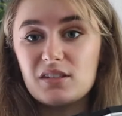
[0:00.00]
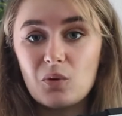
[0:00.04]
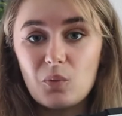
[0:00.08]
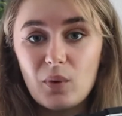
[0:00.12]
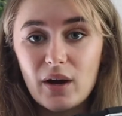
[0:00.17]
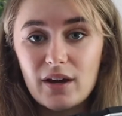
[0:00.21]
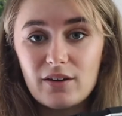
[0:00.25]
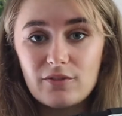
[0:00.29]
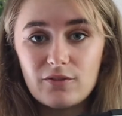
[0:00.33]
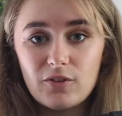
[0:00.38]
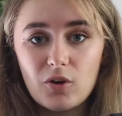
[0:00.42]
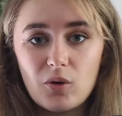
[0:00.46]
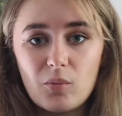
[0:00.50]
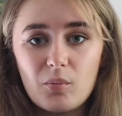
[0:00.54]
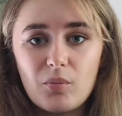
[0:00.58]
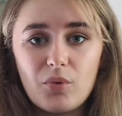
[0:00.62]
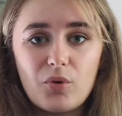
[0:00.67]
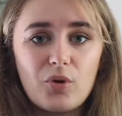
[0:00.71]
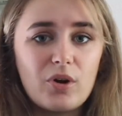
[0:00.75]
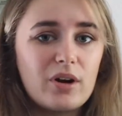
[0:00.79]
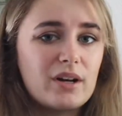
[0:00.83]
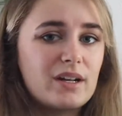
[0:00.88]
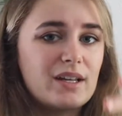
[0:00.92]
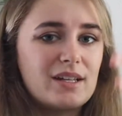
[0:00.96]
the white foam
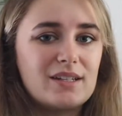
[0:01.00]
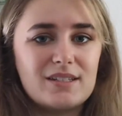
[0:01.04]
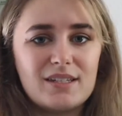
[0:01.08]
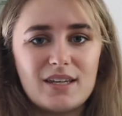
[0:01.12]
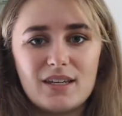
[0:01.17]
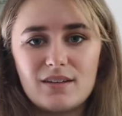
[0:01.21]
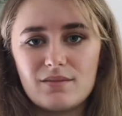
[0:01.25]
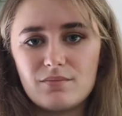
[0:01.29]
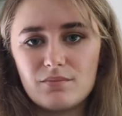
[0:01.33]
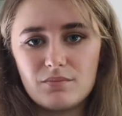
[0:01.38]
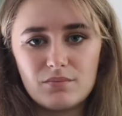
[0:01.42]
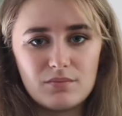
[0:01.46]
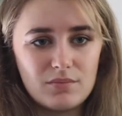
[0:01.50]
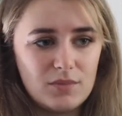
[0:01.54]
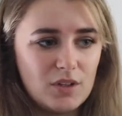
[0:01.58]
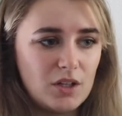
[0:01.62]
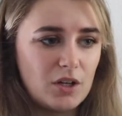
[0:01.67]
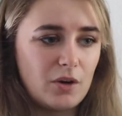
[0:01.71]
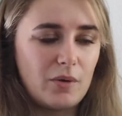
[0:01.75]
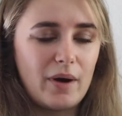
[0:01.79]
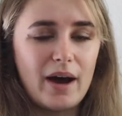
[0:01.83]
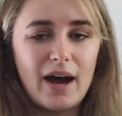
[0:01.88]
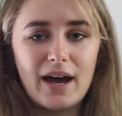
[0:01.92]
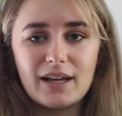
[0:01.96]
board and
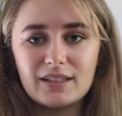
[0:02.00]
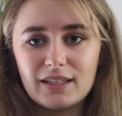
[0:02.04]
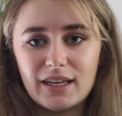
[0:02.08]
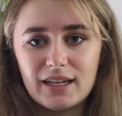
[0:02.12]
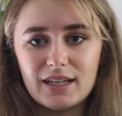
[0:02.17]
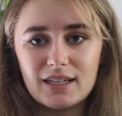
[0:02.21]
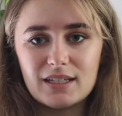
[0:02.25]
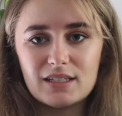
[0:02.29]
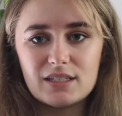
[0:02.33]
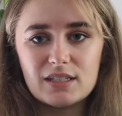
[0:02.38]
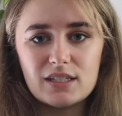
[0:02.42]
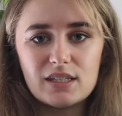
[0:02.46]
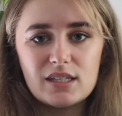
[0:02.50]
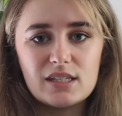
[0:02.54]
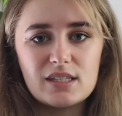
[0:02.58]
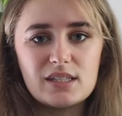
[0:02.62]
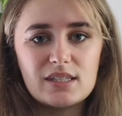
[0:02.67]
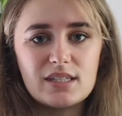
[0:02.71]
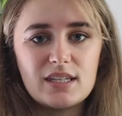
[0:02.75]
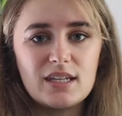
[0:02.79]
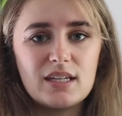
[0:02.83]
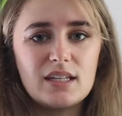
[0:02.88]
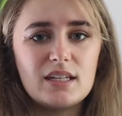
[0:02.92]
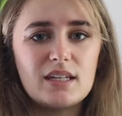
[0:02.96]
add light into the
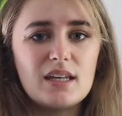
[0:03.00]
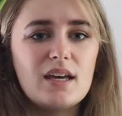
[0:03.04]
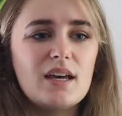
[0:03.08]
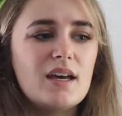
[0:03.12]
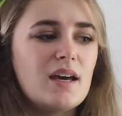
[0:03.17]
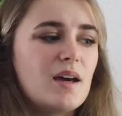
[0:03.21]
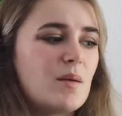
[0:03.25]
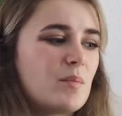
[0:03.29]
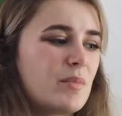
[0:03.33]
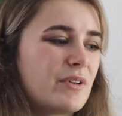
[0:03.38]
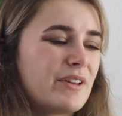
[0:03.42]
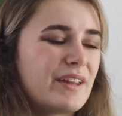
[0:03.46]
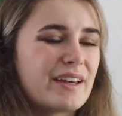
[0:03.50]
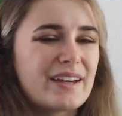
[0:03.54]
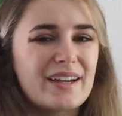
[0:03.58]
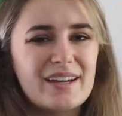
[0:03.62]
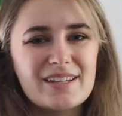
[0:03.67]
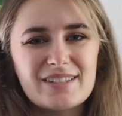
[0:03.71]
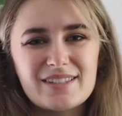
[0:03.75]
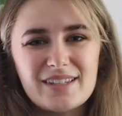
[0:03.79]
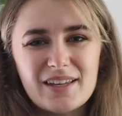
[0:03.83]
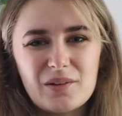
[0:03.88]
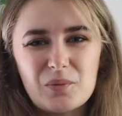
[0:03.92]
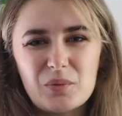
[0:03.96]
scene. But like
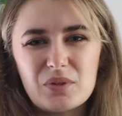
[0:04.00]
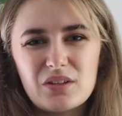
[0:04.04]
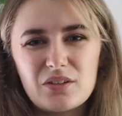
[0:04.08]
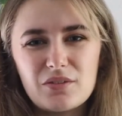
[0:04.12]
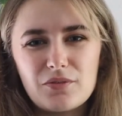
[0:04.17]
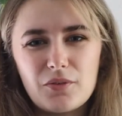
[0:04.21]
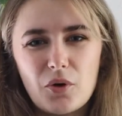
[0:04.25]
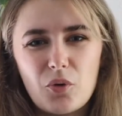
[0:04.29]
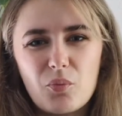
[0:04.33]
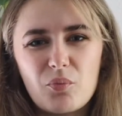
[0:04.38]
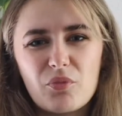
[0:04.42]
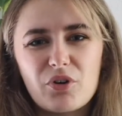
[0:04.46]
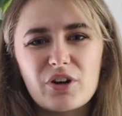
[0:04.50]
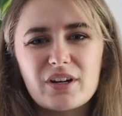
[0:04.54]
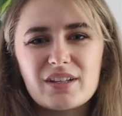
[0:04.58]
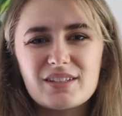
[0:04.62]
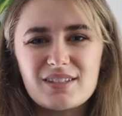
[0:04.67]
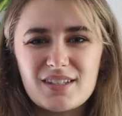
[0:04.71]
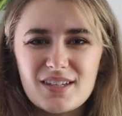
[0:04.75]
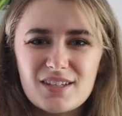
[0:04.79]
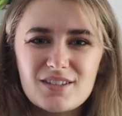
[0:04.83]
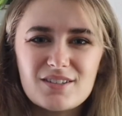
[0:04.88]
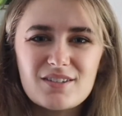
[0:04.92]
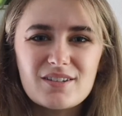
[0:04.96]
I said, with the foam board,
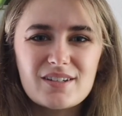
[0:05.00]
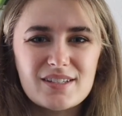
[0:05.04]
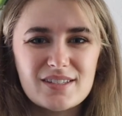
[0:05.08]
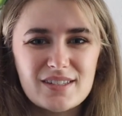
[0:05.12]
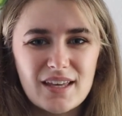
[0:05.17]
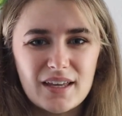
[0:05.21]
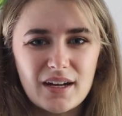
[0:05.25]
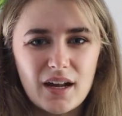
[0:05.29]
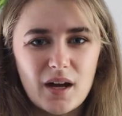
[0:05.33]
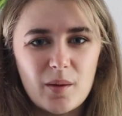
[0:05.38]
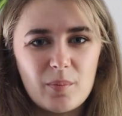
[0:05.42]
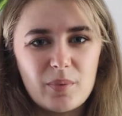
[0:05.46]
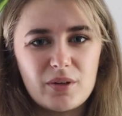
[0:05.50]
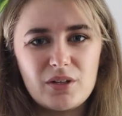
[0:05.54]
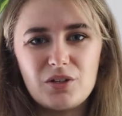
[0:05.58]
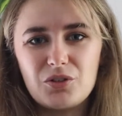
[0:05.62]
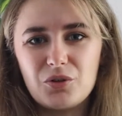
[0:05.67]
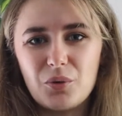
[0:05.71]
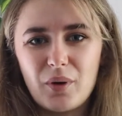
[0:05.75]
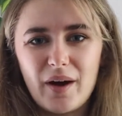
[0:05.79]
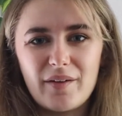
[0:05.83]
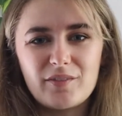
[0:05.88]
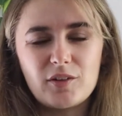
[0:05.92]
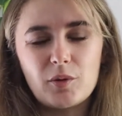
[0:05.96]
it's easier to set up and you
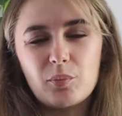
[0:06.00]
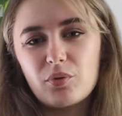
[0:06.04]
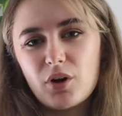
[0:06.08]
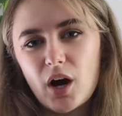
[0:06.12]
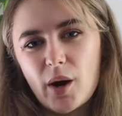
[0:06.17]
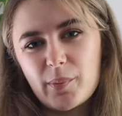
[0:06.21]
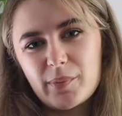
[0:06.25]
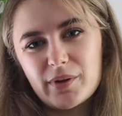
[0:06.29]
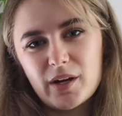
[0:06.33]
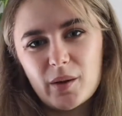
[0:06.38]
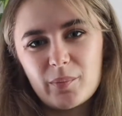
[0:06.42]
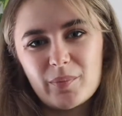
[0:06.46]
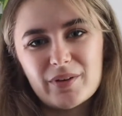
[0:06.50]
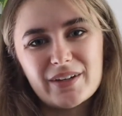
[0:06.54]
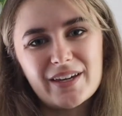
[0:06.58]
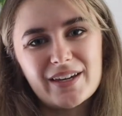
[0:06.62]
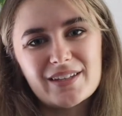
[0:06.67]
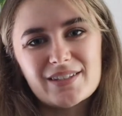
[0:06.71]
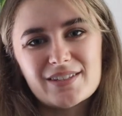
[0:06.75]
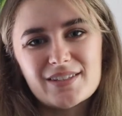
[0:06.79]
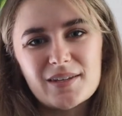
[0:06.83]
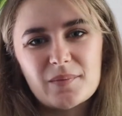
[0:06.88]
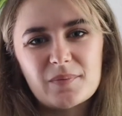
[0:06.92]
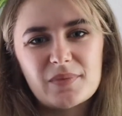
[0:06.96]
don't have to prop it up
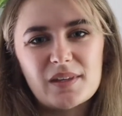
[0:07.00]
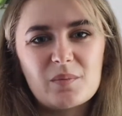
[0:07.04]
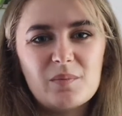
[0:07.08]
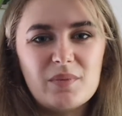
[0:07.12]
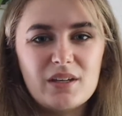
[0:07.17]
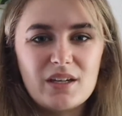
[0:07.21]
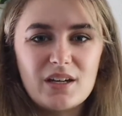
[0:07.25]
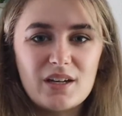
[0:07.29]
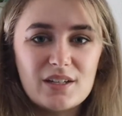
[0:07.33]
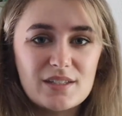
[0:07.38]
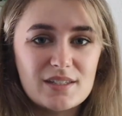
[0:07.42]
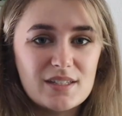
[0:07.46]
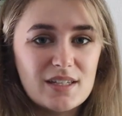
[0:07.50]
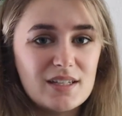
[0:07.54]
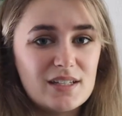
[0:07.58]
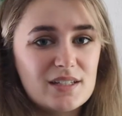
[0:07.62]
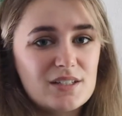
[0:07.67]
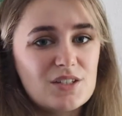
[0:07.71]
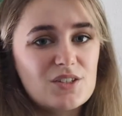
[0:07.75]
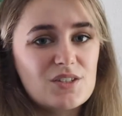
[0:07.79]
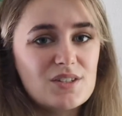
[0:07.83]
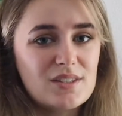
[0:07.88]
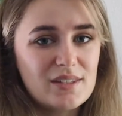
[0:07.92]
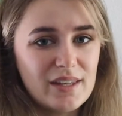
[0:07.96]
against something because
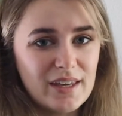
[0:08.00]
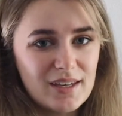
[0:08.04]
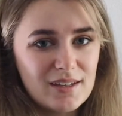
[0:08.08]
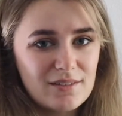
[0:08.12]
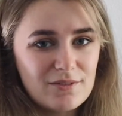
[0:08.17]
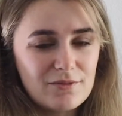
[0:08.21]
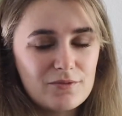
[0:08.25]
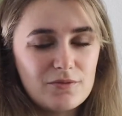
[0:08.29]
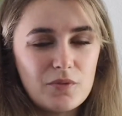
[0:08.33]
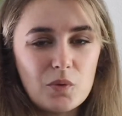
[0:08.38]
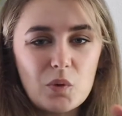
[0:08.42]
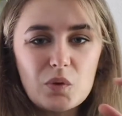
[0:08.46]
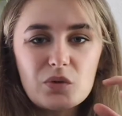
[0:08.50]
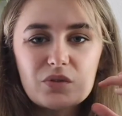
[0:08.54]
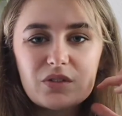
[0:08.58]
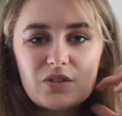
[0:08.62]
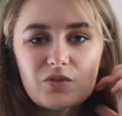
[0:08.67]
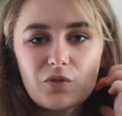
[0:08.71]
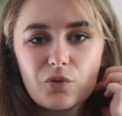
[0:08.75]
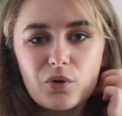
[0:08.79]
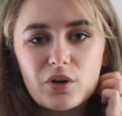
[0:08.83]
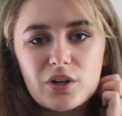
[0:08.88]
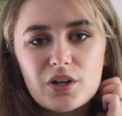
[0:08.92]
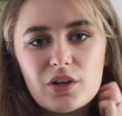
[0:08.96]
it just like folds
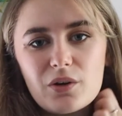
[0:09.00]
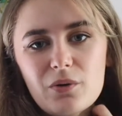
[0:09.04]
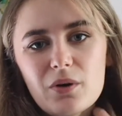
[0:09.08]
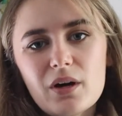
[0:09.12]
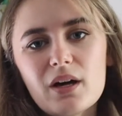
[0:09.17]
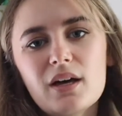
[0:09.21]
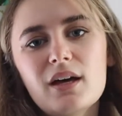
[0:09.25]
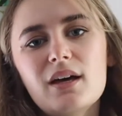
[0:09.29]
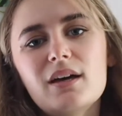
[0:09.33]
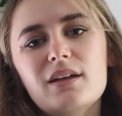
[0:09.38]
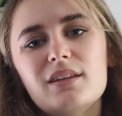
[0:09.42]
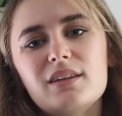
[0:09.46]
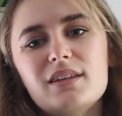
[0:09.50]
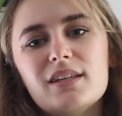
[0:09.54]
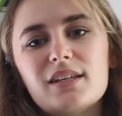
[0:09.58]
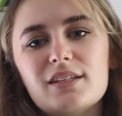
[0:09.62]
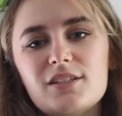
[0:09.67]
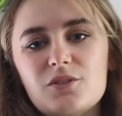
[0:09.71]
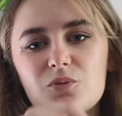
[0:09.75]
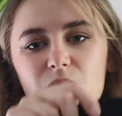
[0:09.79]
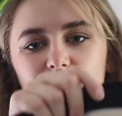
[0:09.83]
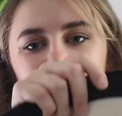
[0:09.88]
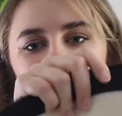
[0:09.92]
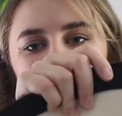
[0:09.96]
for you.
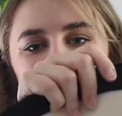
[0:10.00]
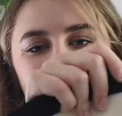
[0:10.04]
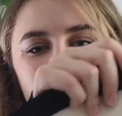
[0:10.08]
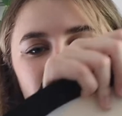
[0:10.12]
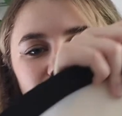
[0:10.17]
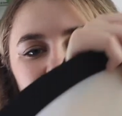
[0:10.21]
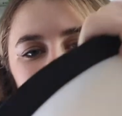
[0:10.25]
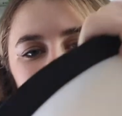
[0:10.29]
This one you do